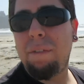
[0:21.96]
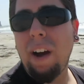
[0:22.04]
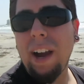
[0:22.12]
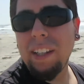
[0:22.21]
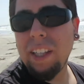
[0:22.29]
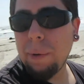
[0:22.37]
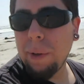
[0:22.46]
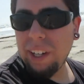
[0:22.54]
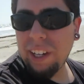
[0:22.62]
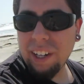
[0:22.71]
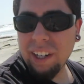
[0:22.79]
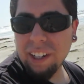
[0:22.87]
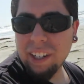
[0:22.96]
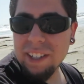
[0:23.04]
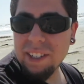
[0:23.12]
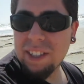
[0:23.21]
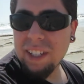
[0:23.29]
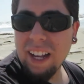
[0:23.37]
finally we're here
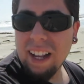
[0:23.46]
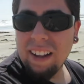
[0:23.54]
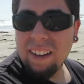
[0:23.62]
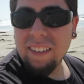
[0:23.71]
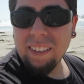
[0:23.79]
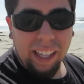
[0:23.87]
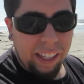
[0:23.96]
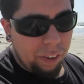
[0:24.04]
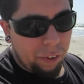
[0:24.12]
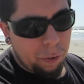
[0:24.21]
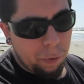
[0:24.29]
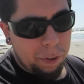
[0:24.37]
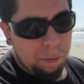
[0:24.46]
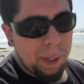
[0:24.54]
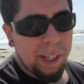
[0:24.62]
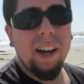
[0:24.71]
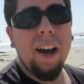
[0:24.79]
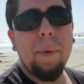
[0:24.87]
because lately we've
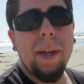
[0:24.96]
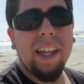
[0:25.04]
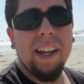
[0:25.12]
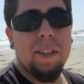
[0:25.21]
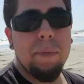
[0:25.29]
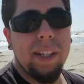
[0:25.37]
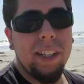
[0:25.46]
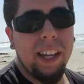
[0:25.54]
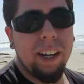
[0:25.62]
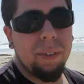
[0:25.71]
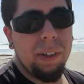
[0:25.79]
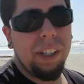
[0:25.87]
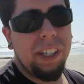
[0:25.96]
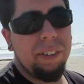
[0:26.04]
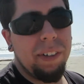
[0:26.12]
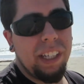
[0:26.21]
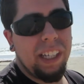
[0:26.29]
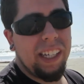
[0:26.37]
been coming and it's been like really
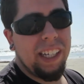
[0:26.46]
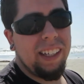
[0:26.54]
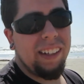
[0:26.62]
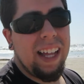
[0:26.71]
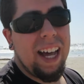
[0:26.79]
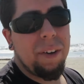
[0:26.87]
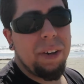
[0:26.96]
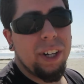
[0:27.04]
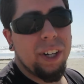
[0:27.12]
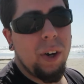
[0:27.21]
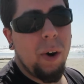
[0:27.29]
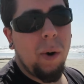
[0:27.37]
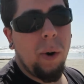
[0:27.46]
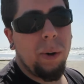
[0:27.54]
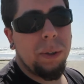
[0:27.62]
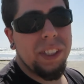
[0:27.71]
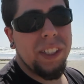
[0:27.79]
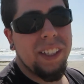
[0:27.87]
cloudy or
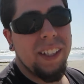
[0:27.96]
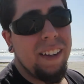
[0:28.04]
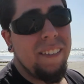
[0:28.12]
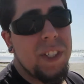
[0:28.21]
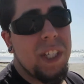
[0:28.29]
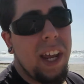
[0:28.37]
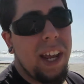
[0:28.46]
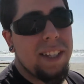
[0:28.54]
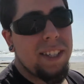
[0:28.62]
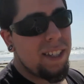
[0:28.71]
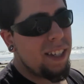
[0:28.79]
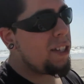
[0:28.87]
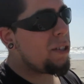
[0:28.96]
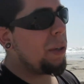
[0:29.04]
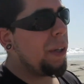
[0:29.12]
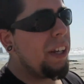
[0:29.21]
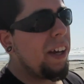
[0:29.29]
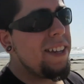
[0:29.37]
cold, and today it's
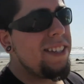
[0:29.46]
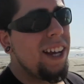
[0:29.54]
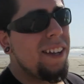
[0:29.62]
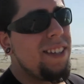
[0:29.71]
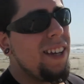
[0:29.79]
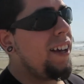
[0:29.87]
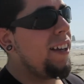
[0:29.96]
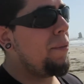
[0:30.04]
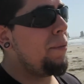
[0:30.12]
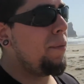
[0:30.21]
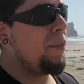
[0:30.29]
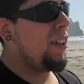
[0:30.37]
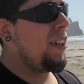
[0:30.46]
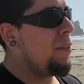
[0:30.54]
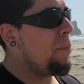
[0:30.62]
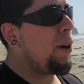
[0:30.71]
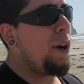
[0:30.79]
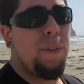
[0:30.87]
really nice outside.
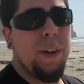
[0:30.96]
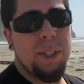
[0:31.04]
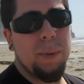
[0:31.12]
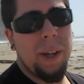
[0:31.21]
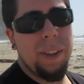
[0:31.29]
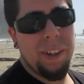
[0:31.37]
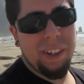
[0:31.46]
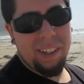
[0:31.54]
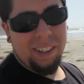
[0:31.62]
Perfect weather.